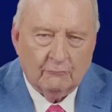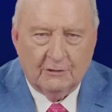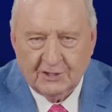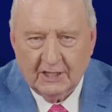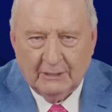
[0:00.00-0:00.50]

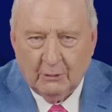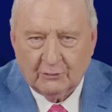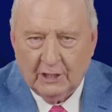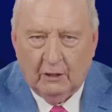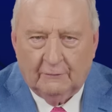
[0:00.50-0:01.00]
Recently, we
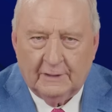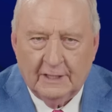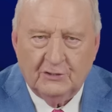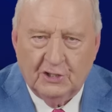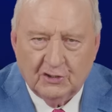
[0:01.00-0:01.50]
were told that
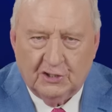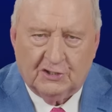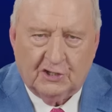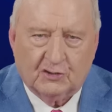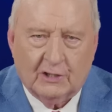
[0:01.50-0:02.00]

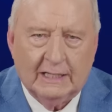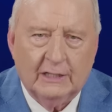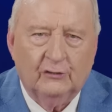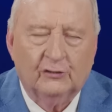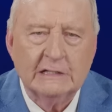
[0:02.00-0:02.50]
Indigenous
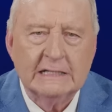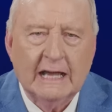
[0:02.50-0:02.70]
Australians